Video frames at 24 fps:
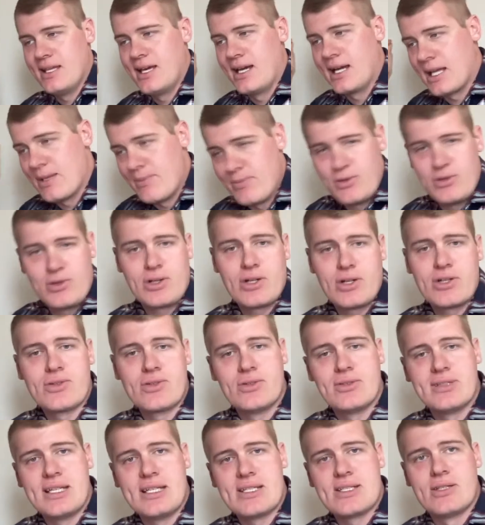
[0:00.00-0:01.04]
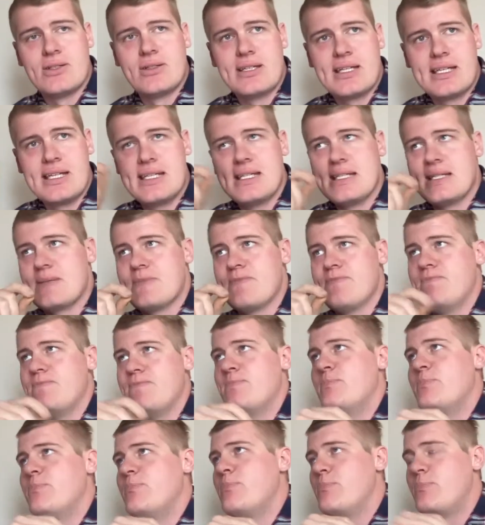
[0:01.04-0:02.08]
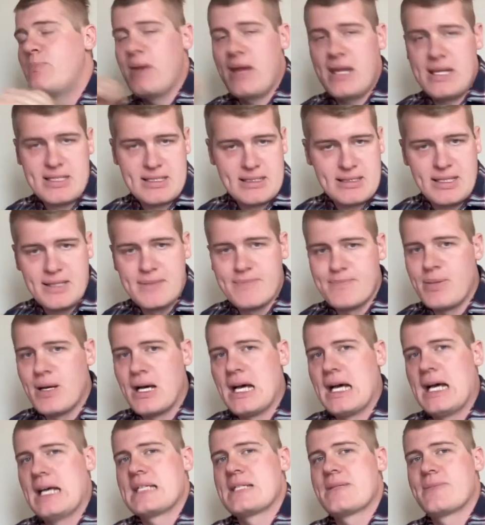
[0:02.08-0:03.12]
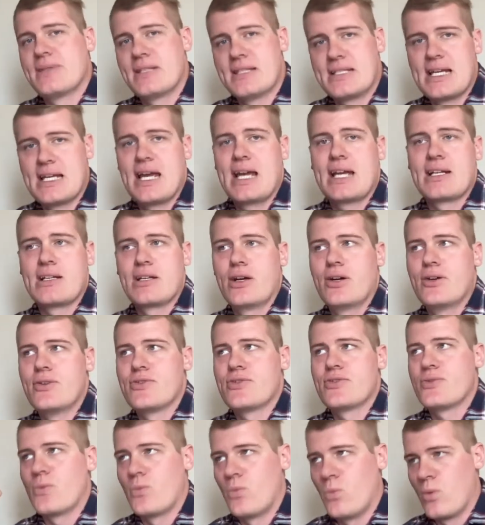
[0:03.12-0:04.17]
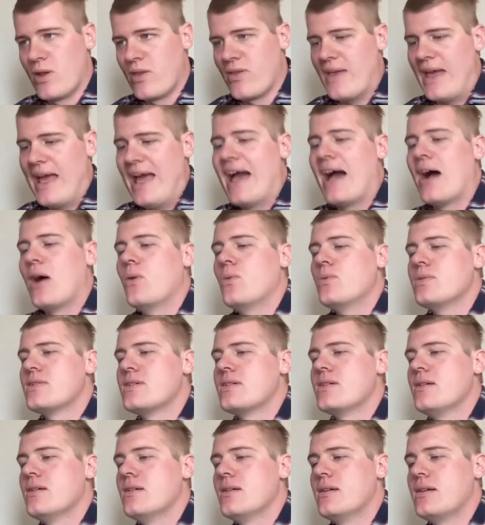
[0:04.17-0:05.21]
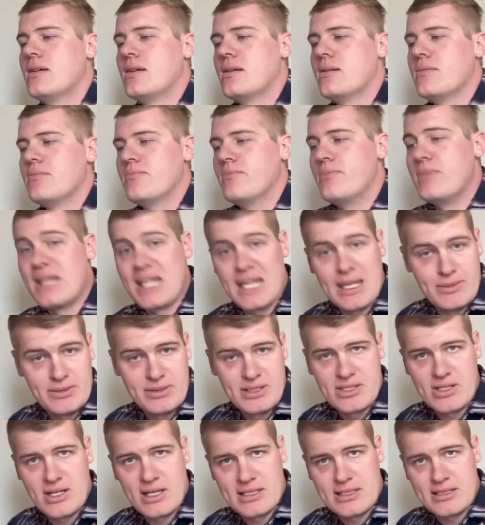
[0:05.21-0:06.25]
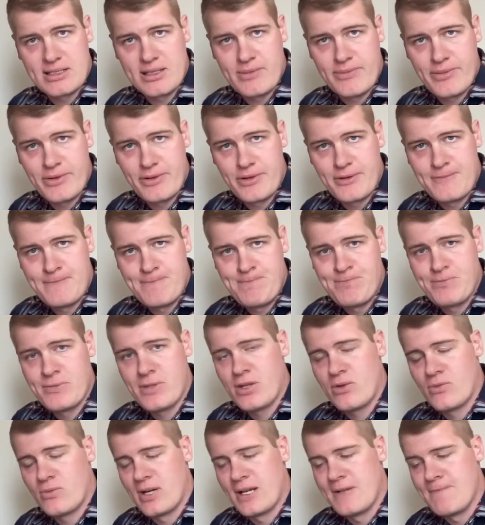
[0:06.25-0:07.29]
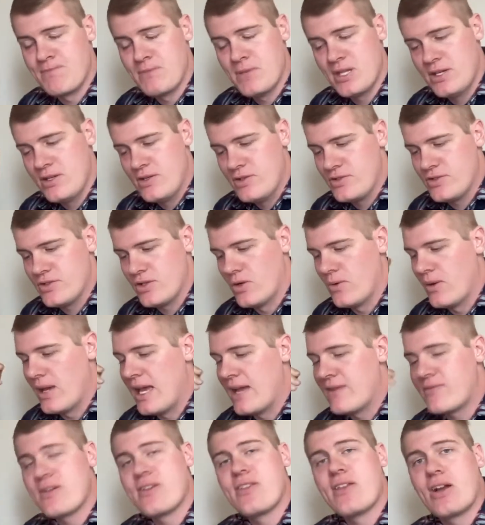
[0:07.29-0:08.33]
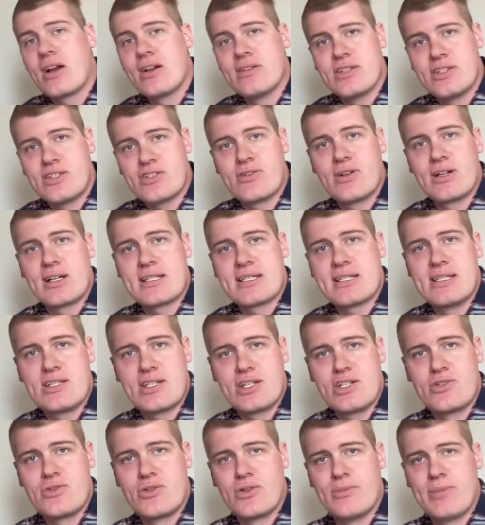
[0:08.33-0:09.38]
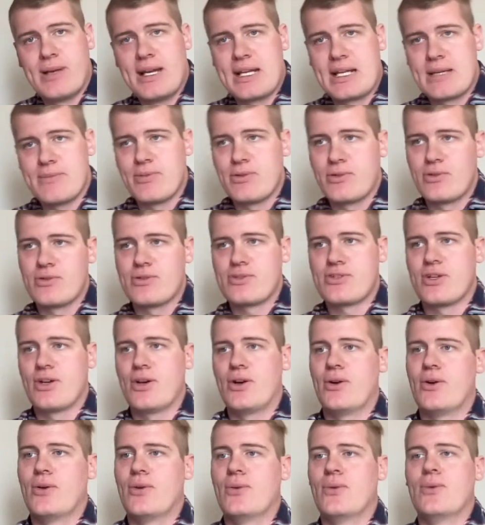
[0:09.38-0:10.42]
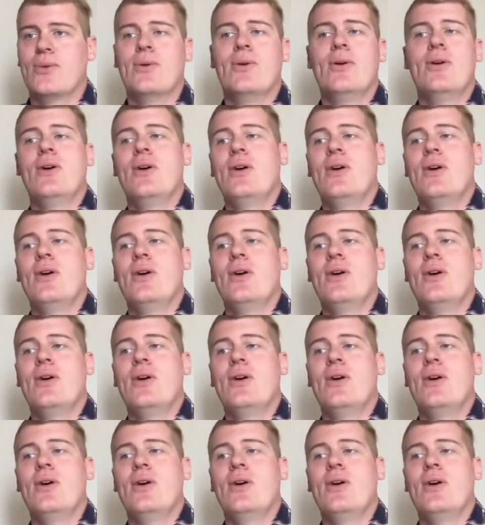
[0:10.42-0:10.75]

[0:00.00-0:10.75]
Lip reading: a computer-controlled diesel is basically impossible to diagnose without being able to talk to the computer, right? So everything on these trucks is controlled by a computer. So